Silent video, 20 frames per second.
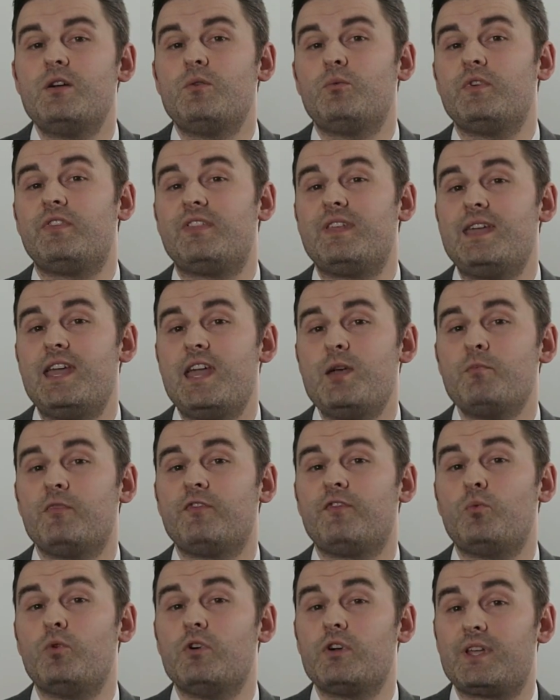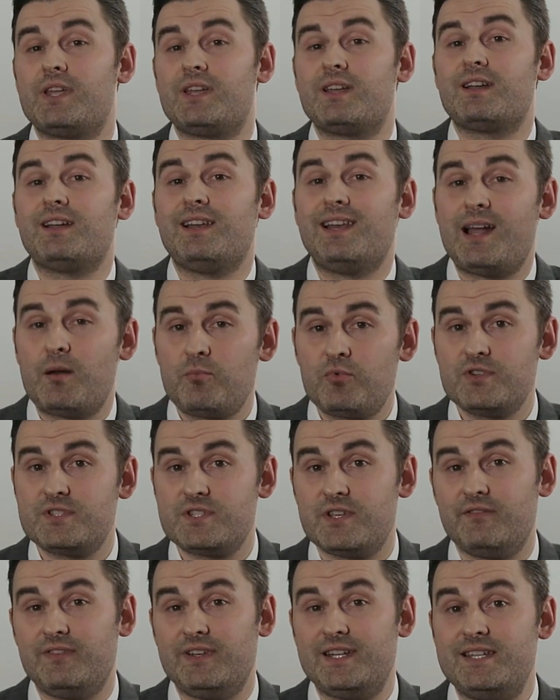with the aim of working
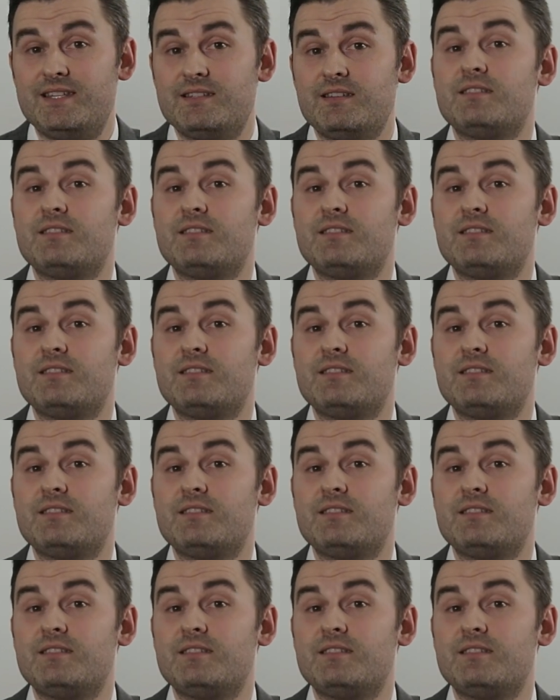collaboratively